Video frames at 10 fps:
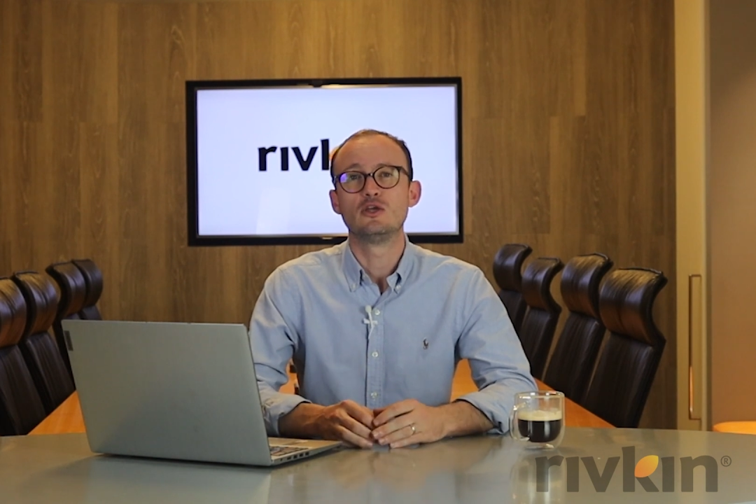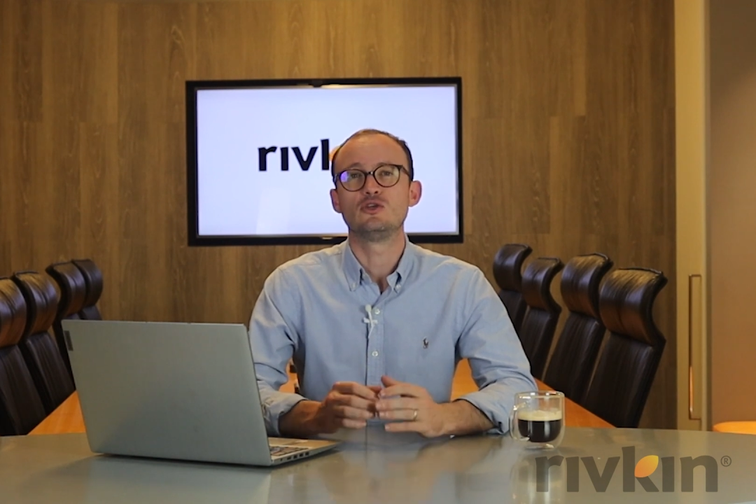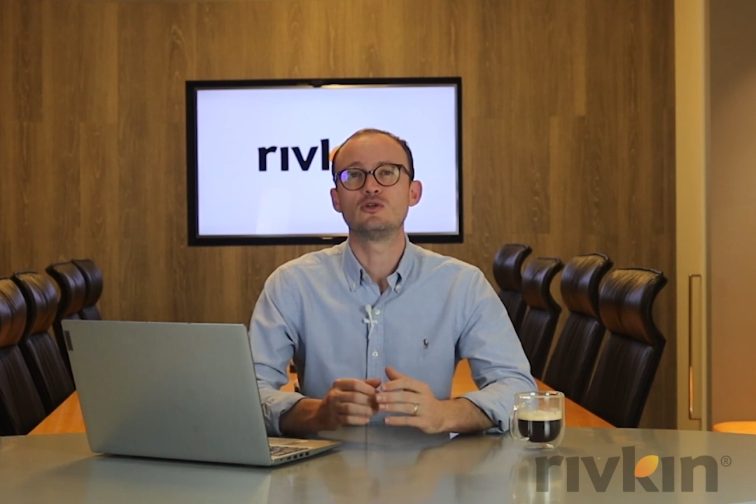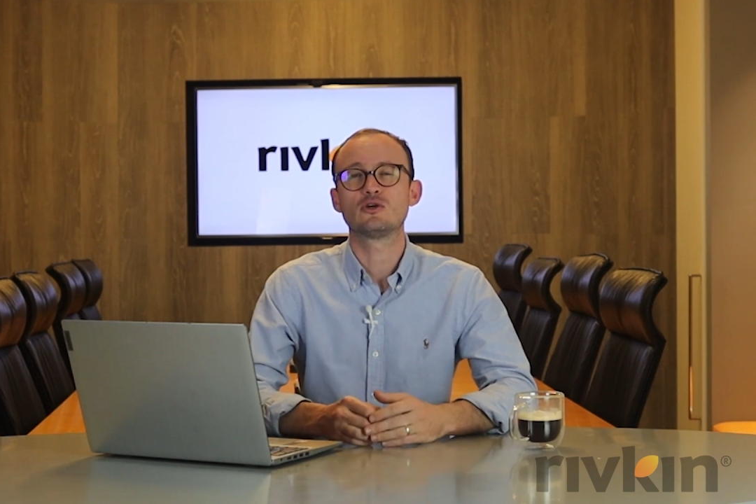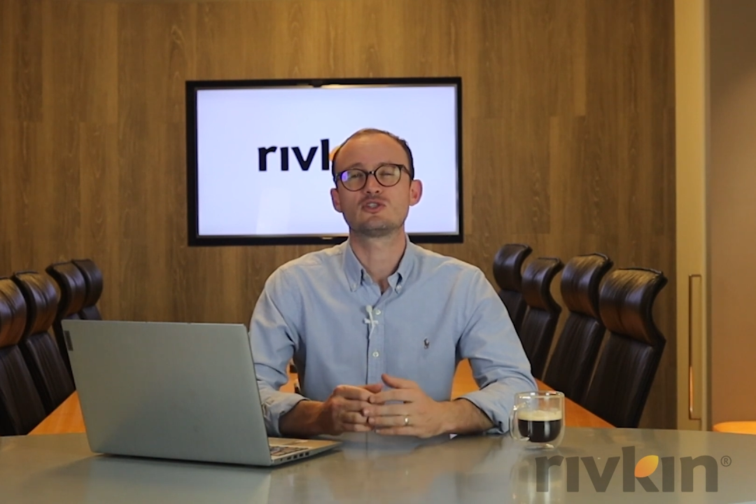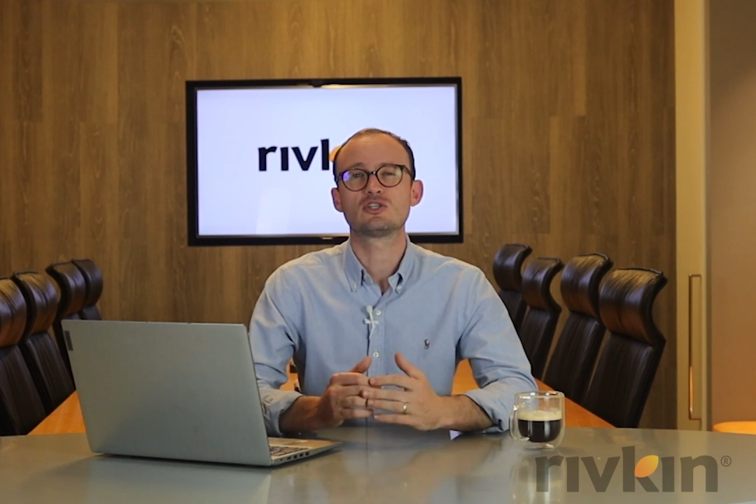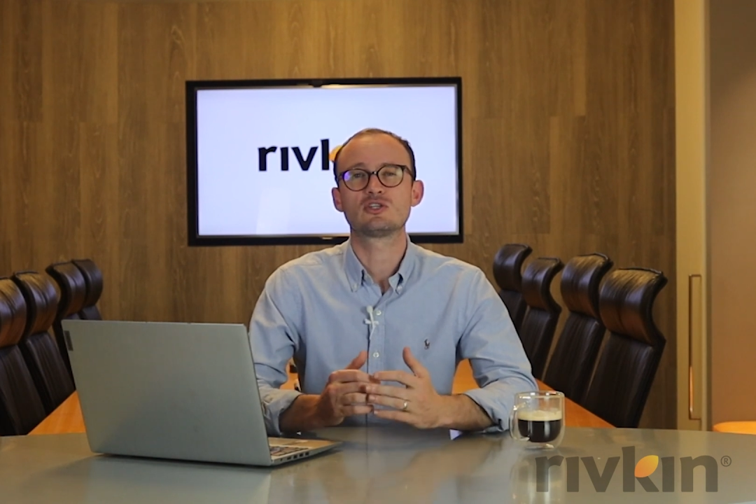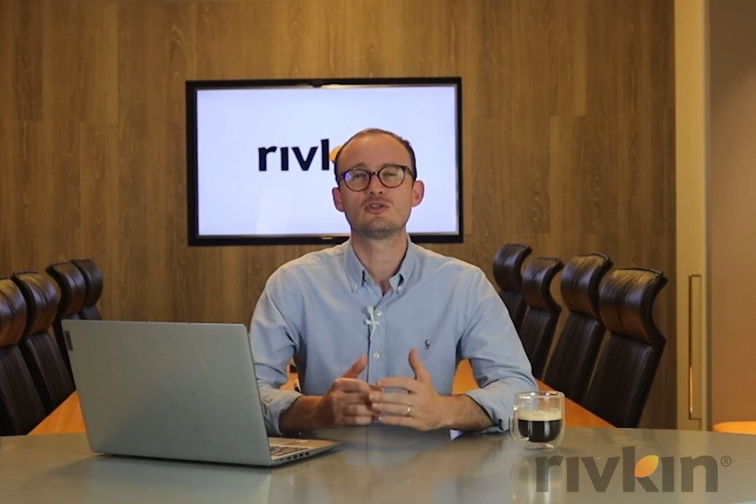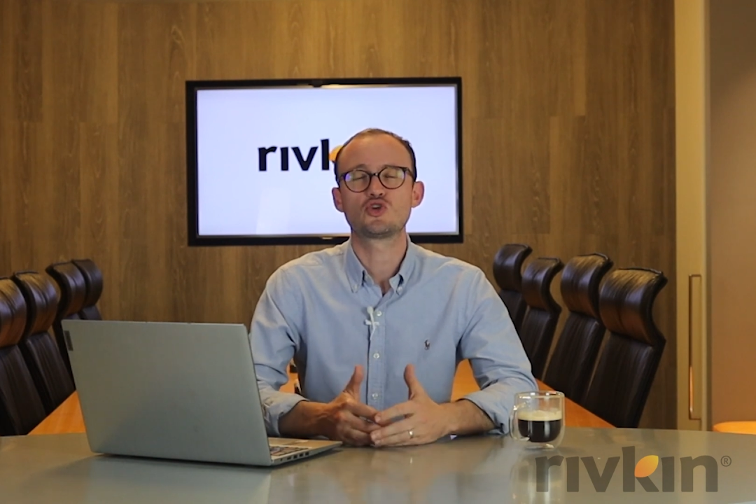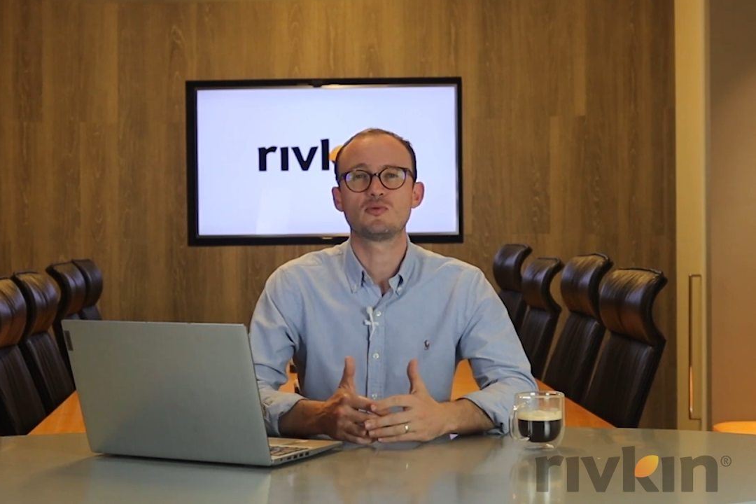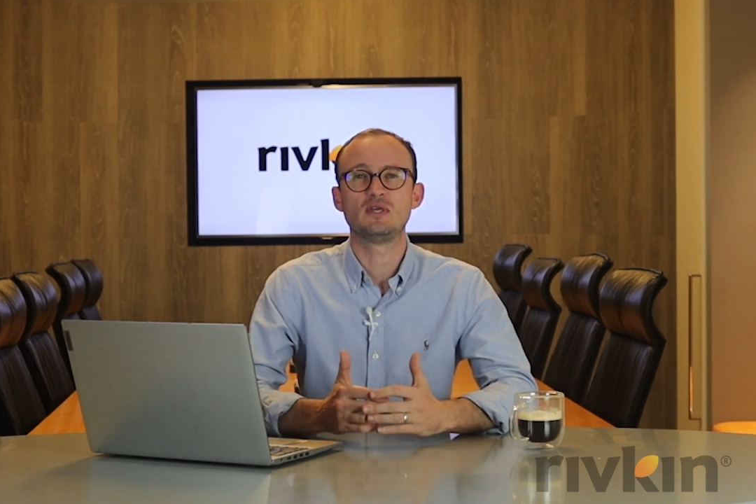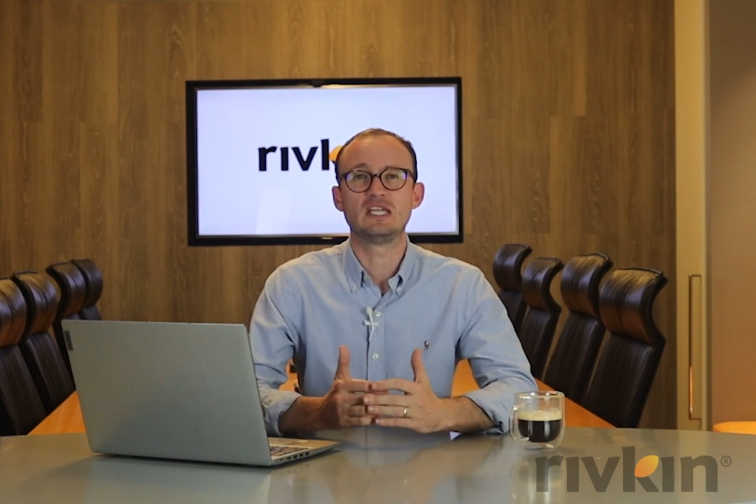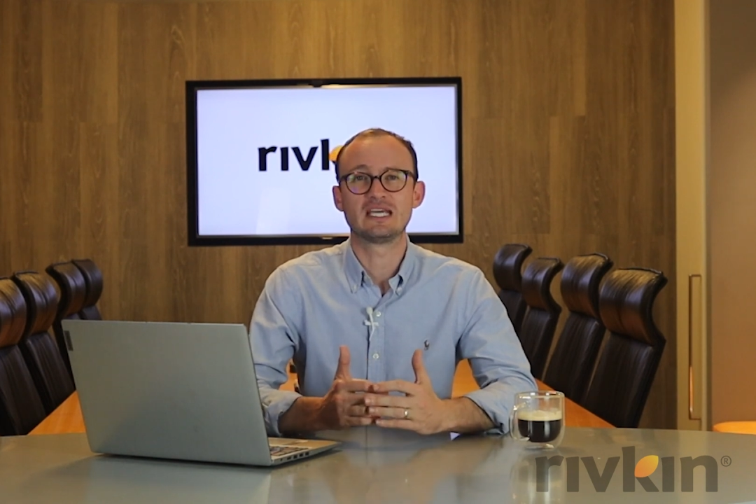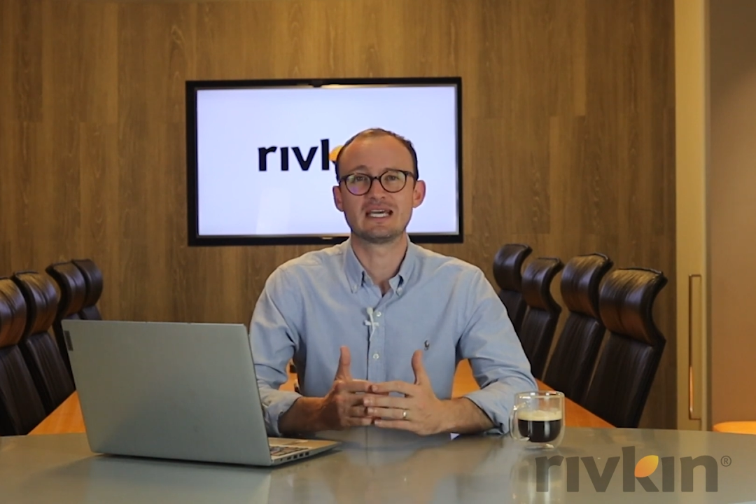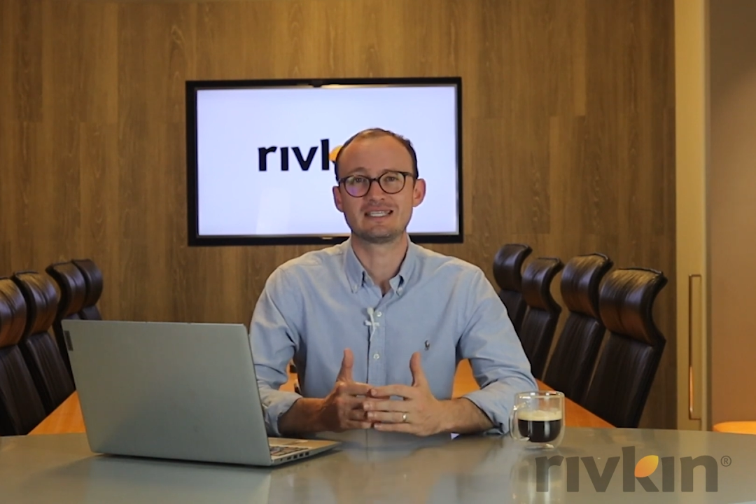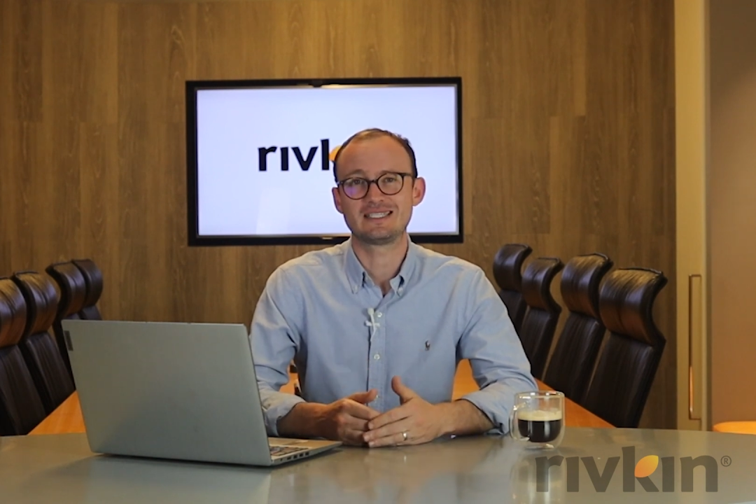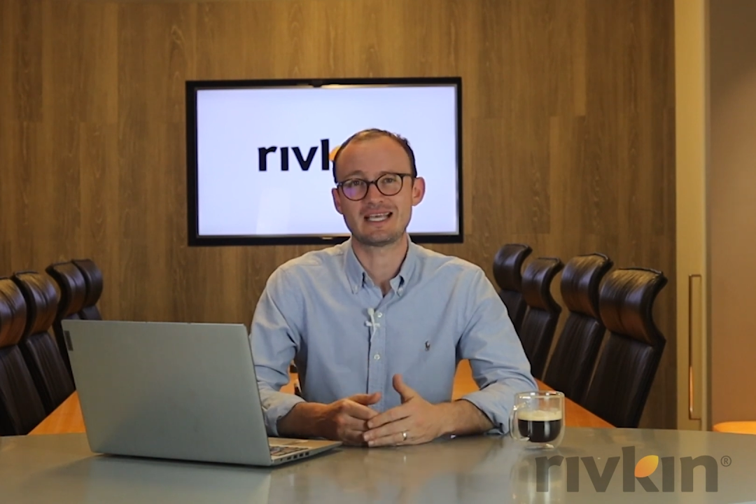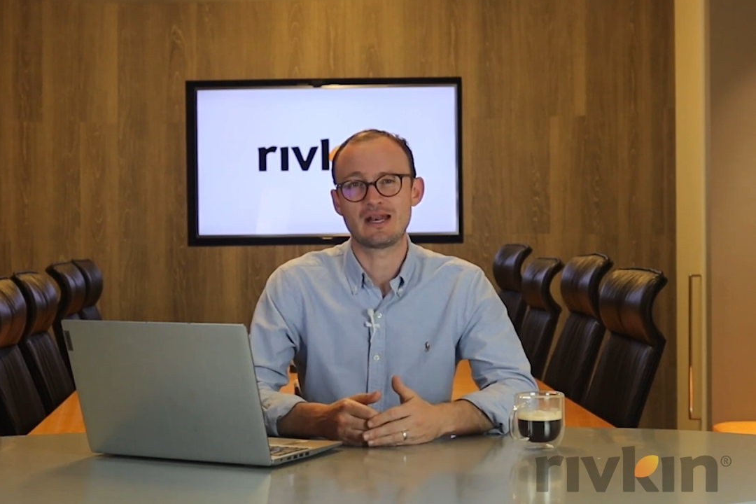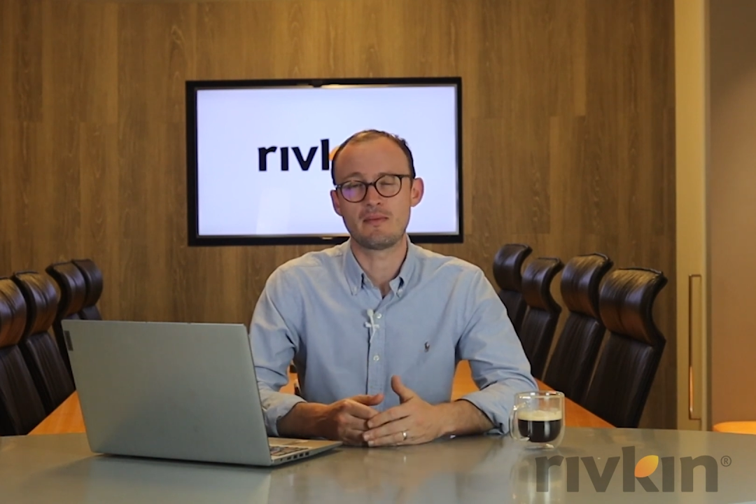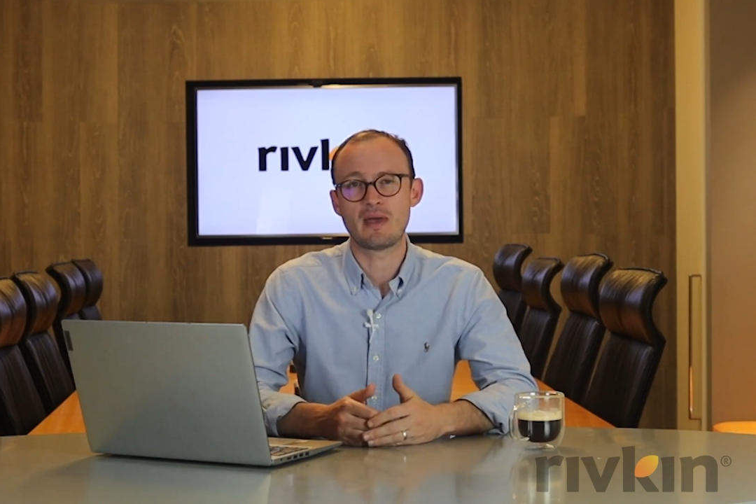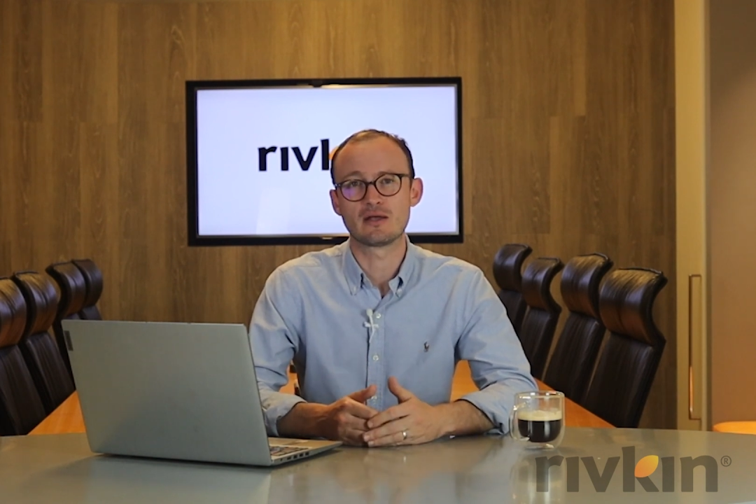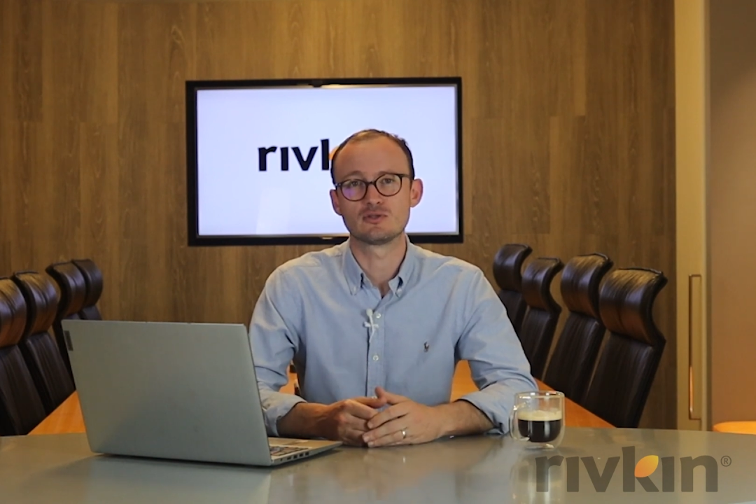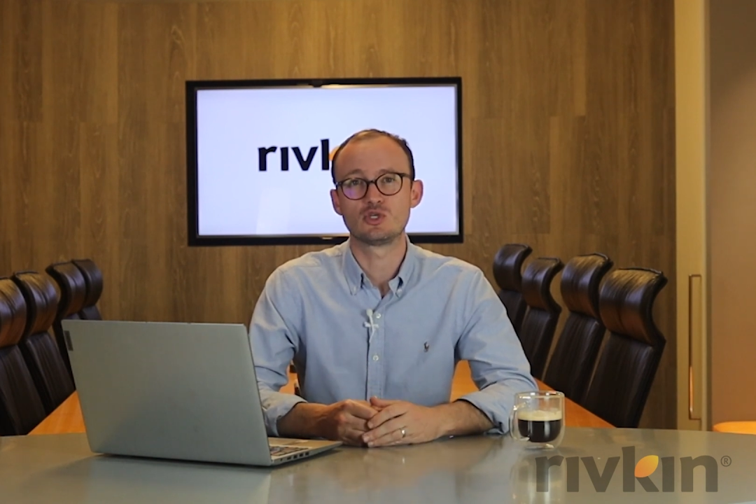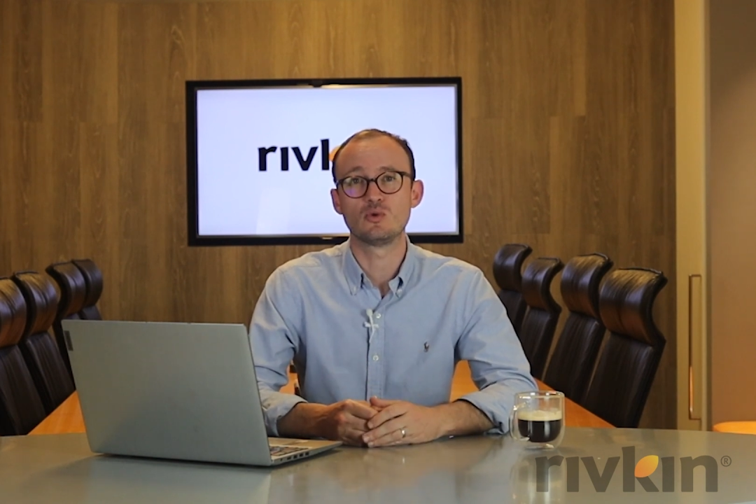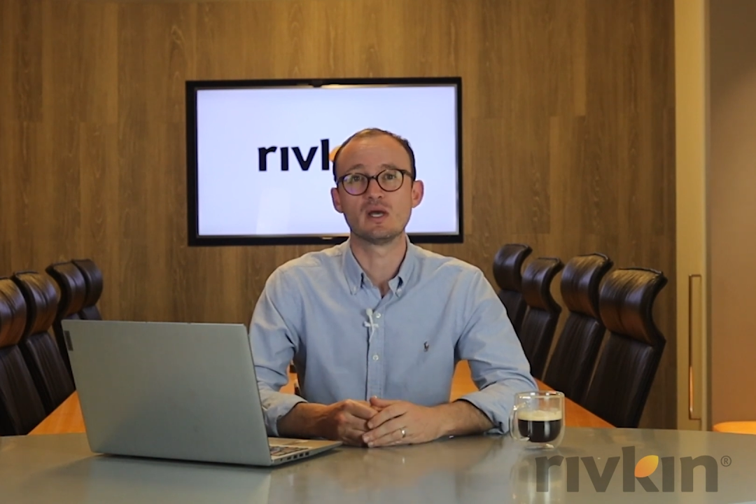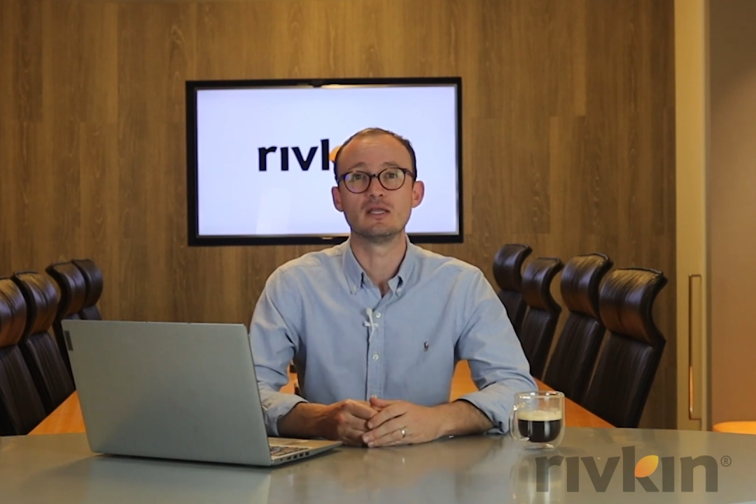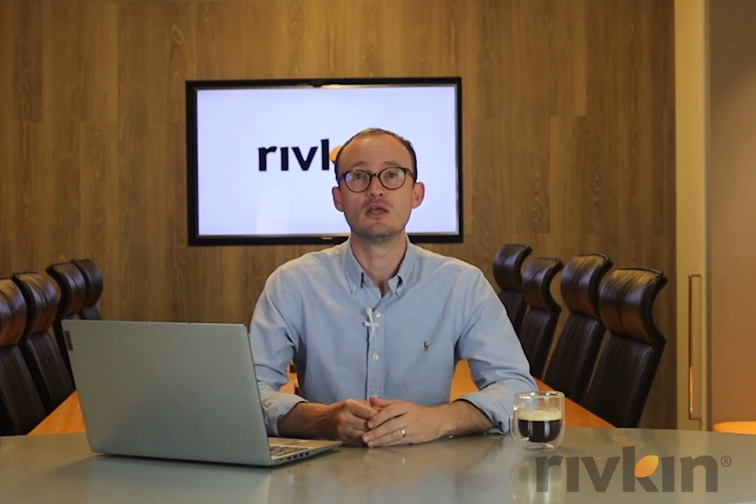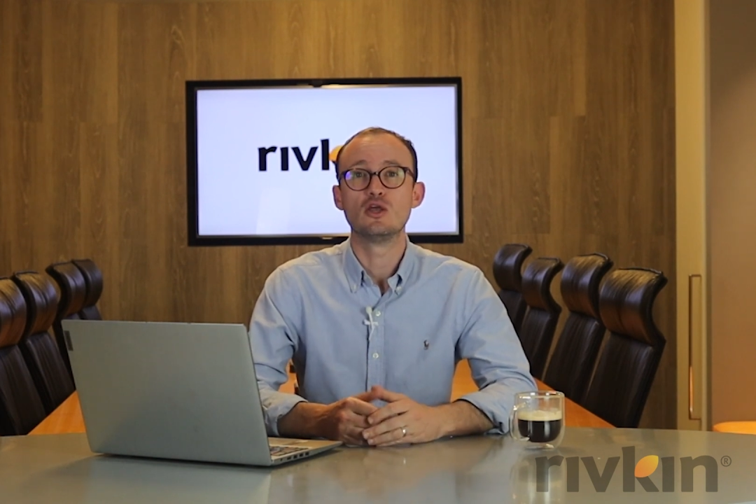you're not just contributing a set amount to it,